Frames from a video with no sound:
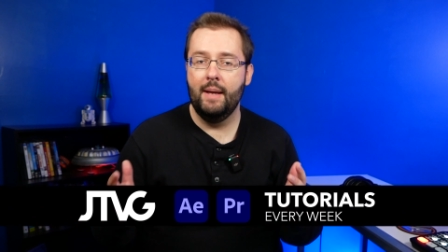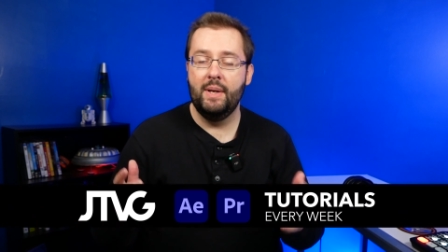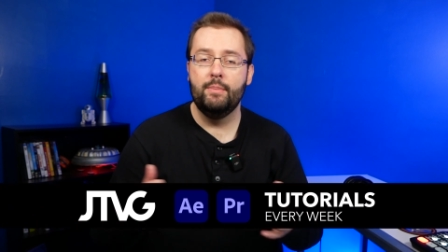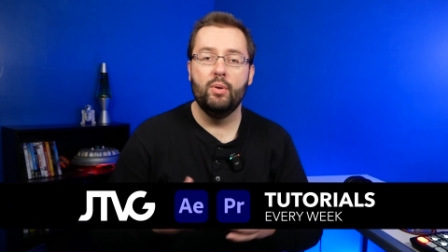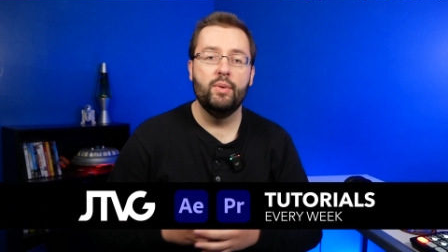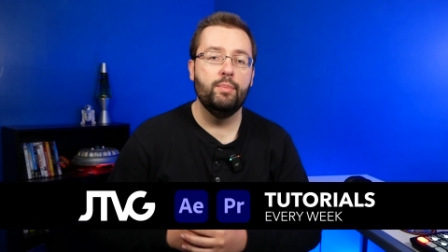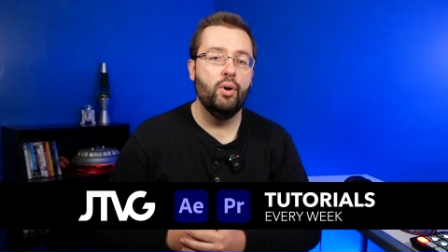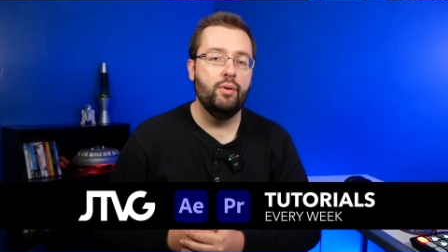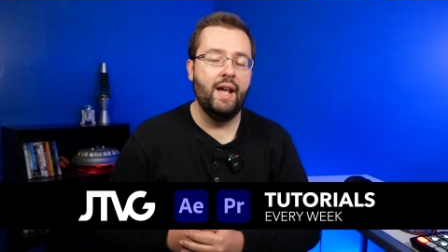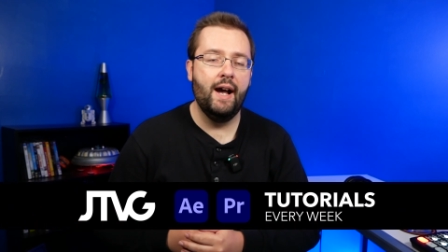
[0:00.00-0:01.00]
I make Premiere
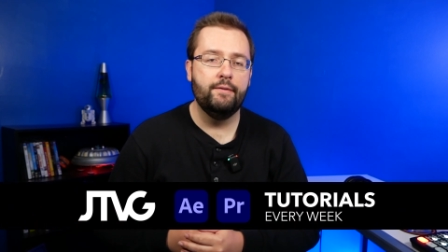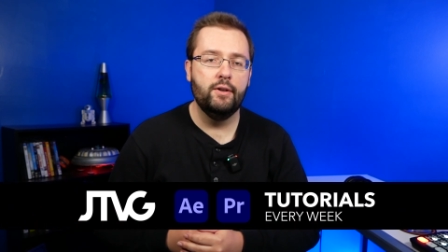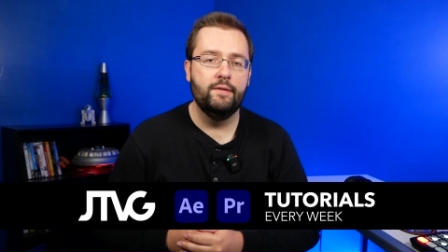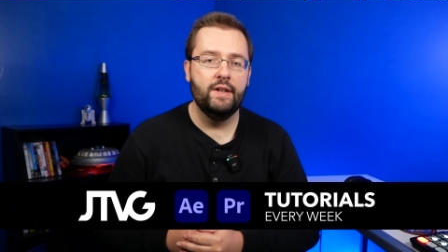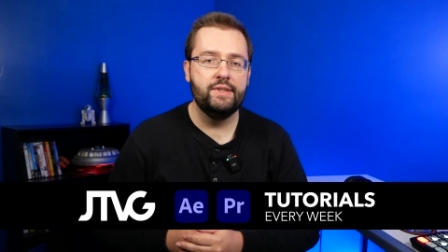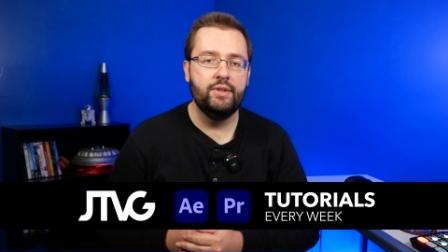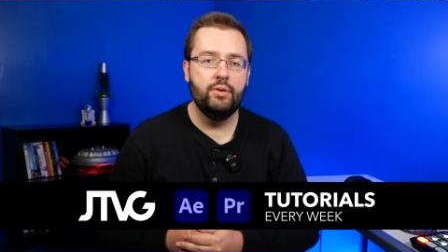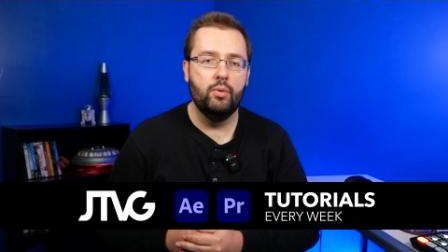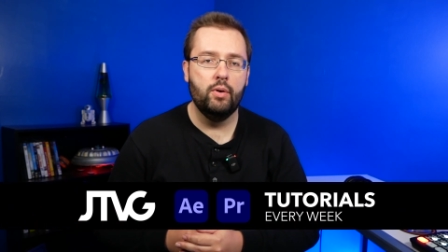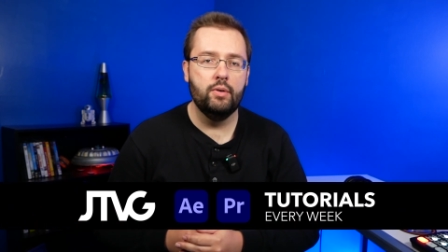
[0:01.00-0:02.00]
Pro and After Effects
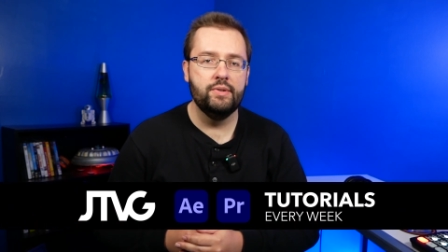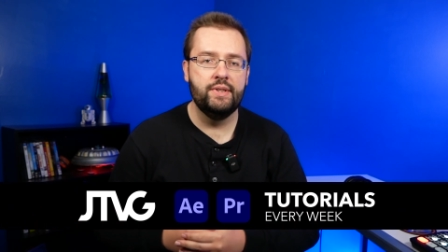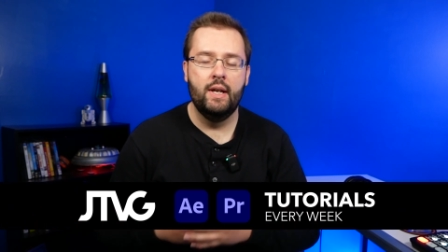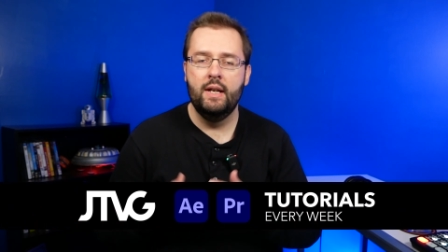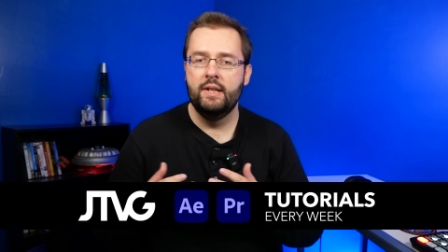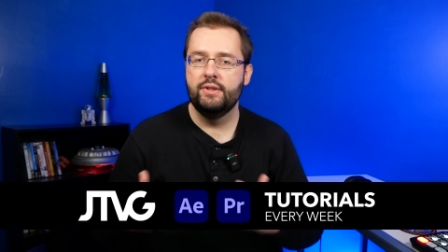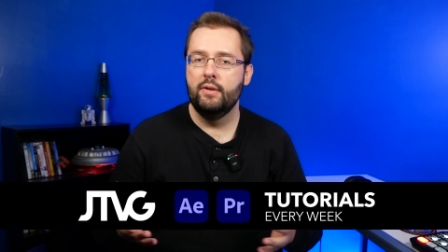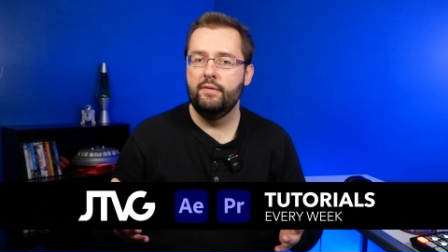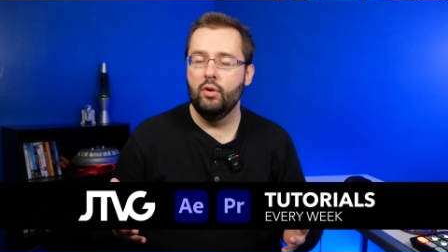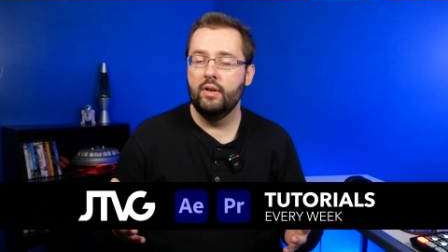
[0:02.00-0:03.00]
tutorials so
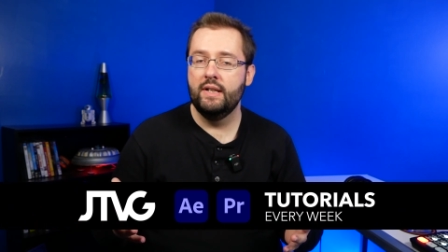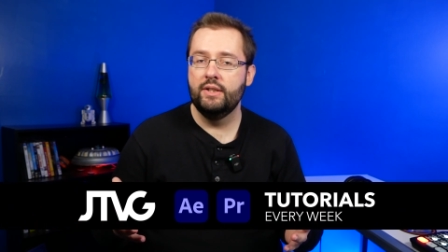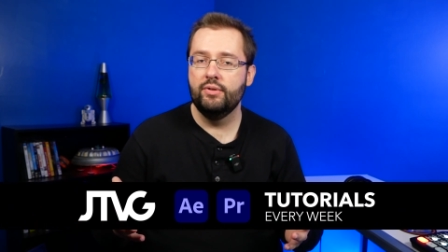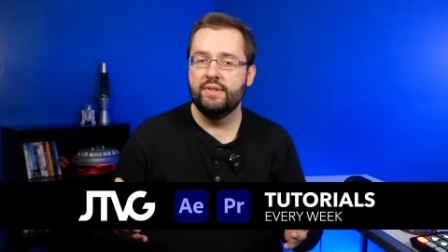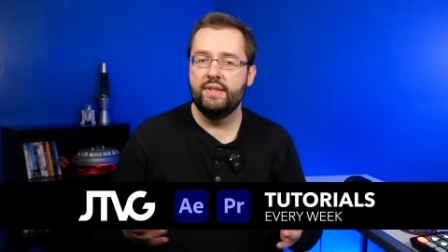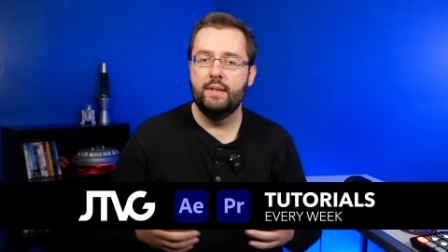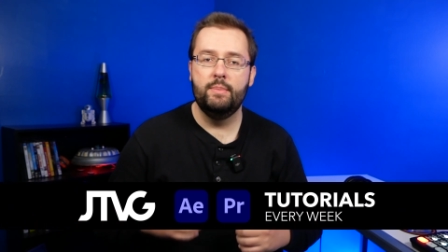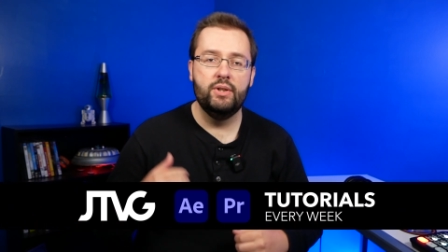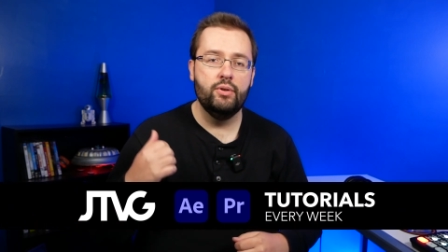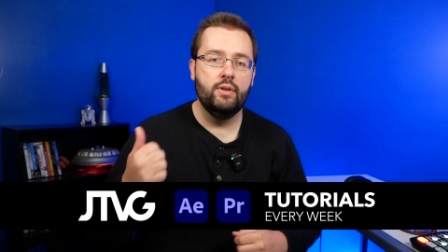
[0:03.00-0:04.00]
if you're interested,
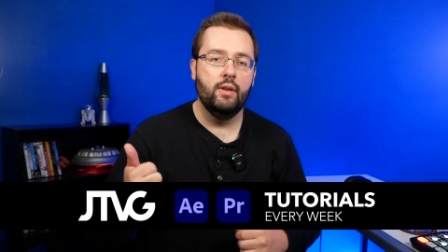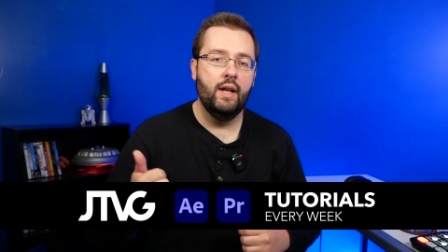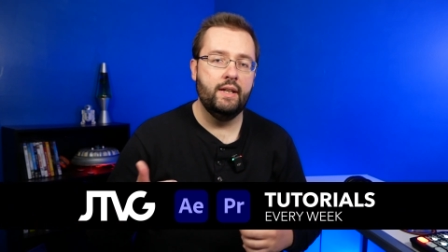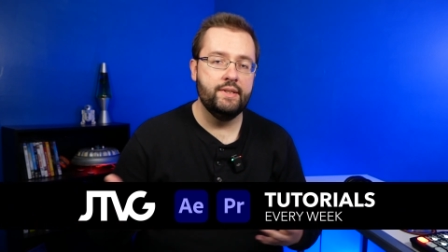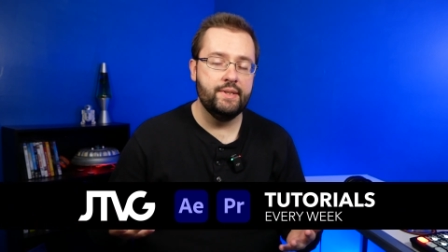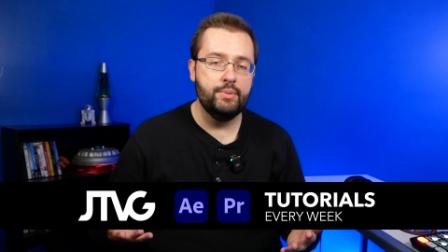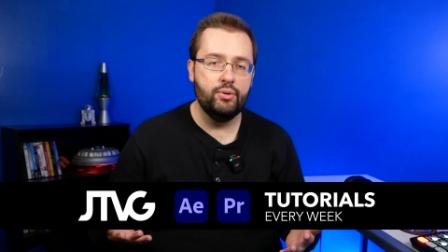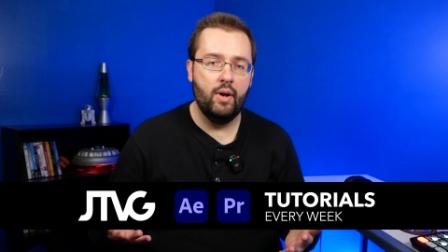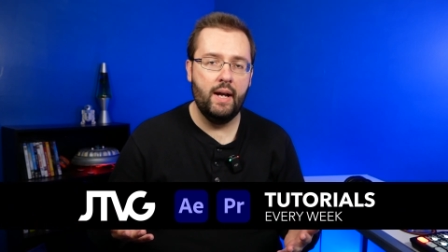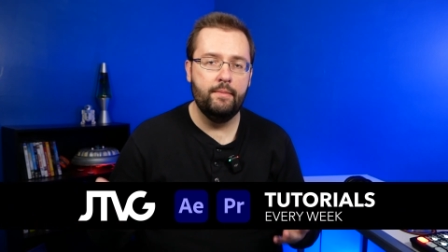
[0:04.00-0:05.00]
be sure to like and
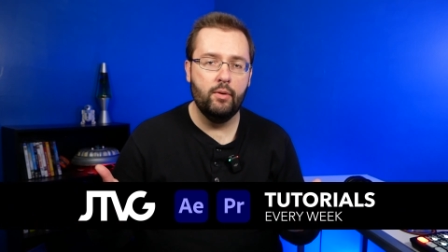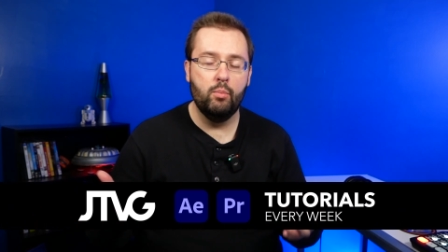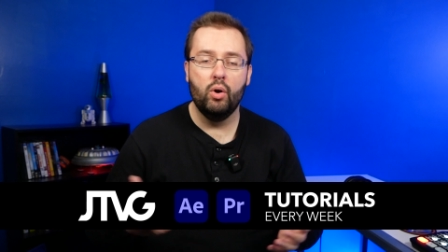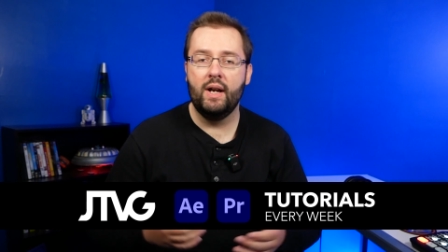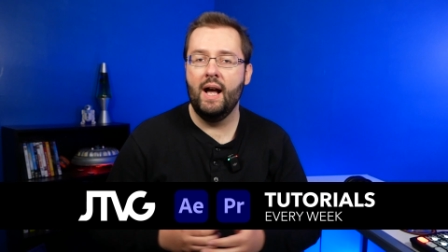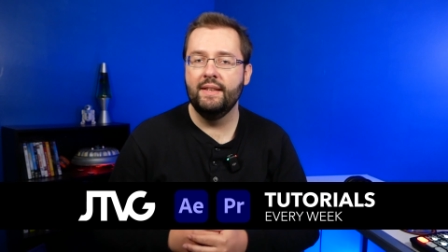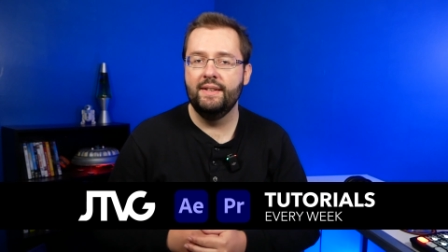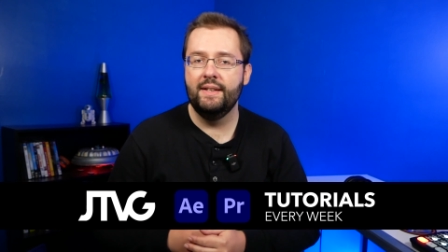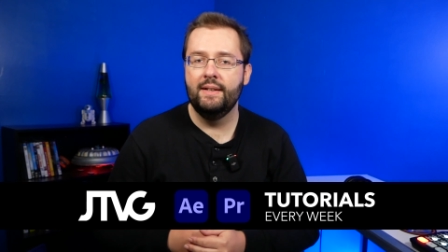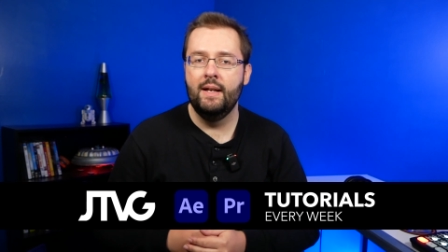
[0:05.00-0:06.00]
subscribe for more
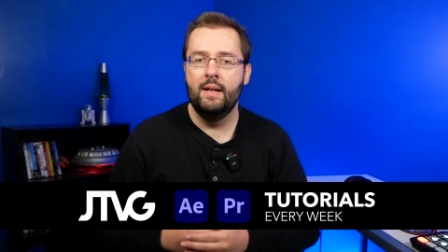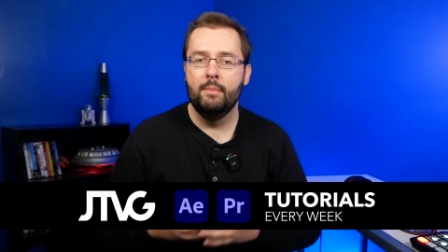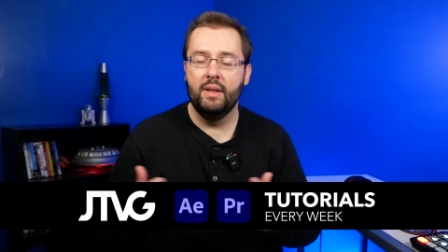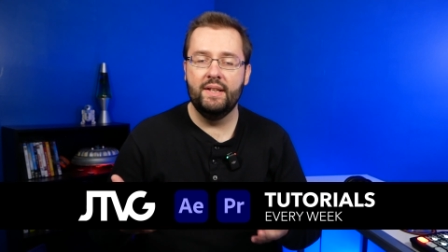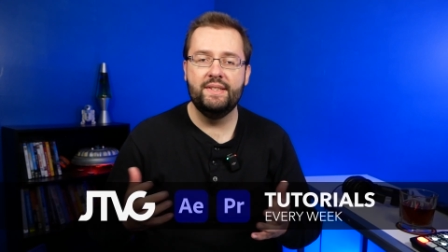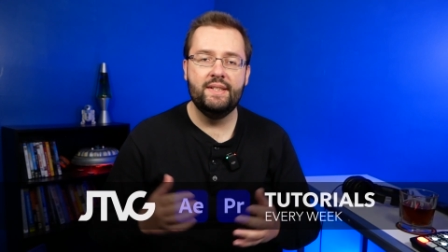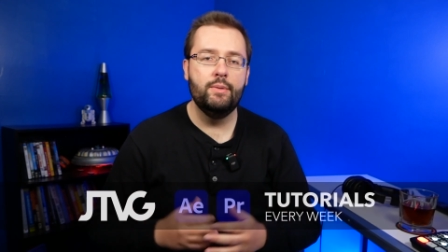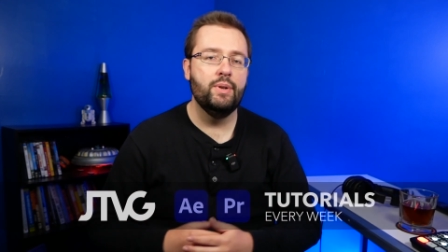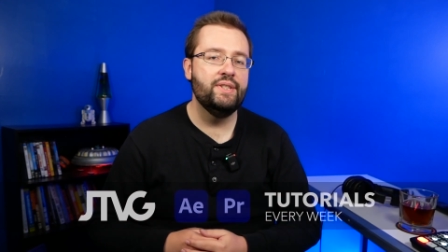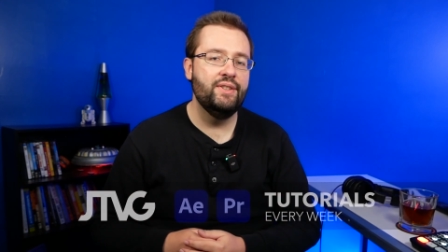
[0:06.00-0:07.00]
content, but let's see
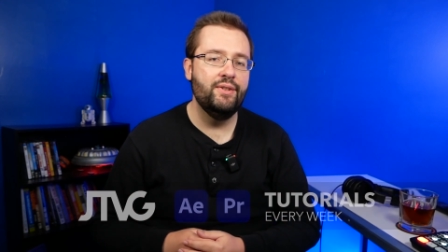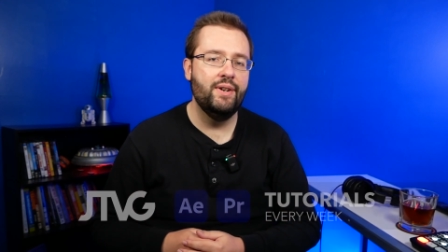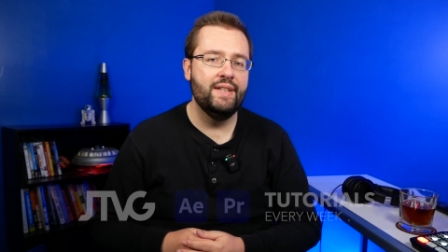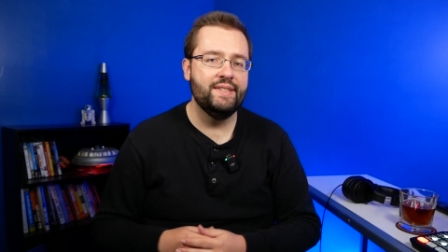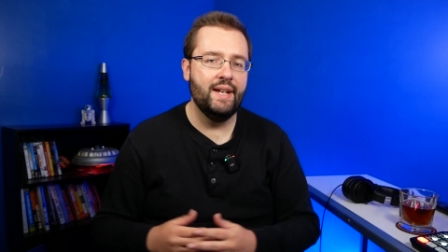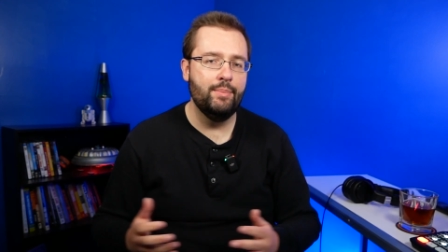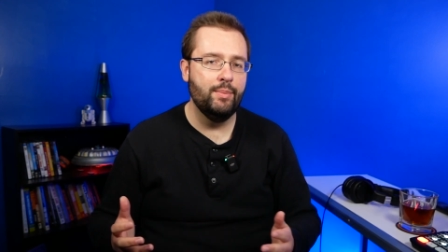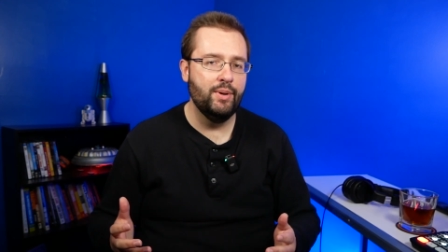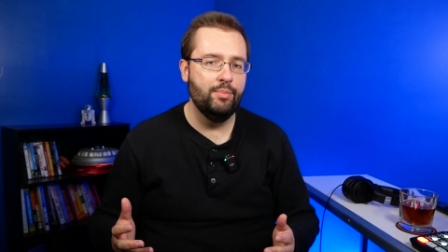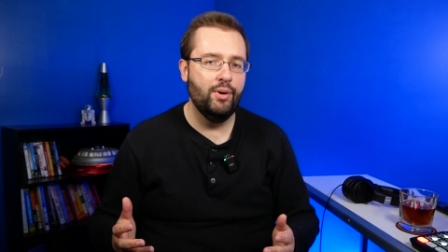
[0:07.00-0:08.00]
what's new inside
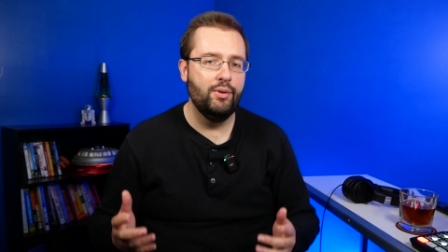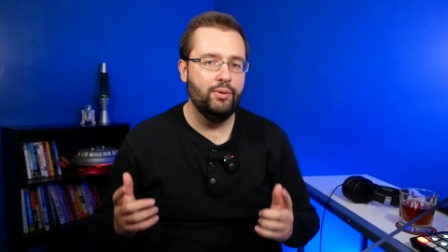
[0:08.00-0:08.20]
Premiere Pro